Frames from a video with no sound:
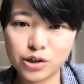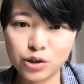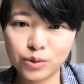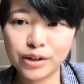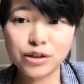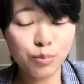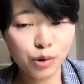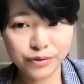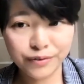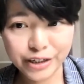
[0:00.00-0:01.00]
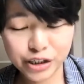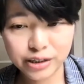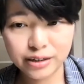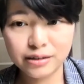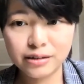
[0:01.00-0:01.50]
students'
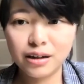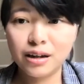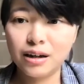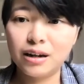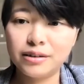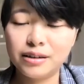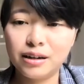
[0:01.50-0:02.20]
motivation and